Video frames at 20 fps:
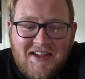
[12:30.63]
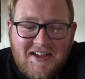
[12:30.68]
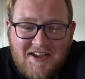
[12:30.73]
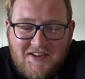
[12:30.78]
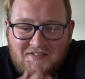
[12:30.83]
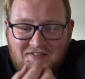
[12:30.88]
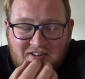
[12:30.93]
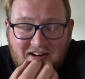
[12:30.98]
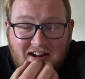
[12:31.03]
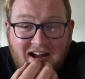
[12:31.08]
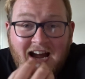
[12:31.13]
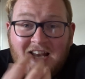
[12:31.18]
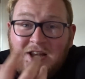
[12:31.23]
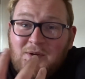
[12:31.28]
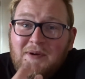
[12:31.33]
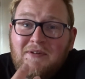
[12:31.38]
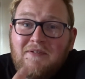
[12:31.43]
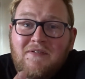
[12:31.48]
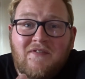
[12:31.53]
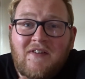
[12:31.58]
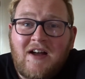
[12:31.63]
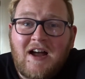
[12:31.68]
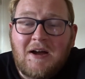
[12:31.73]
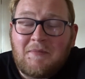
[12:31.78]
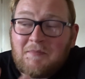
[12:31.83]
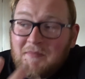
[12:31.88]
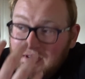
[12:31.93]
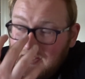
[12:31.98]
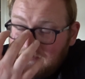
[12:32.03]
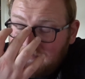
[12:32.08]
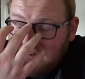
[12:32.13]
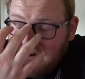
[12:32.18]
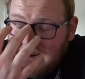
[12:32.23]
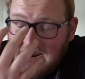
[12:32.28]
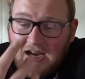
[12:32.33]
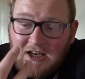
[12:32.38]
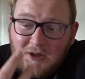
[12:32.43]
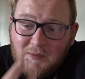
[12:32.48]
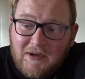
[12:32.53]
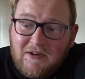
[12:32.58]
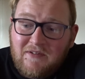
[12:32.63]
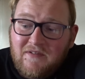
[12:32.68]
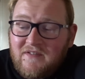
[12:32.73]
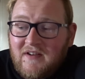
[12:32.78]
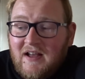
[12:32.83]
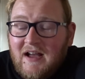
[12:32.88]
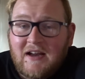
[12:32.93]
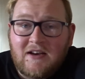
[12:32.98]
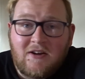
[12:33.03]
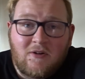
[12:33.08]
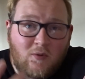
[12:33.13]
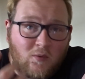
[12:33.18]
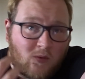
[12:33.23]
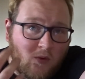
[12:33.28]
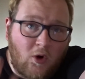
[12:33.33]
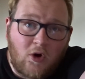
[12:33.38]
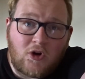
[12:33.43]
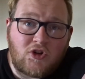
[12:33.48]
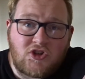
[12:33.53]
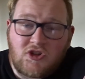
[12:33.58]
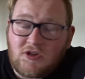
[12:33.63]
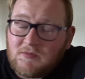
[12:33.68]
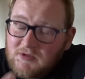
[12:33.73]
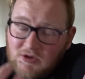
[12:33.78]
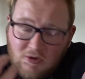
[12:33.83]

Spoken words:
If you're a Halloween fan, watch them.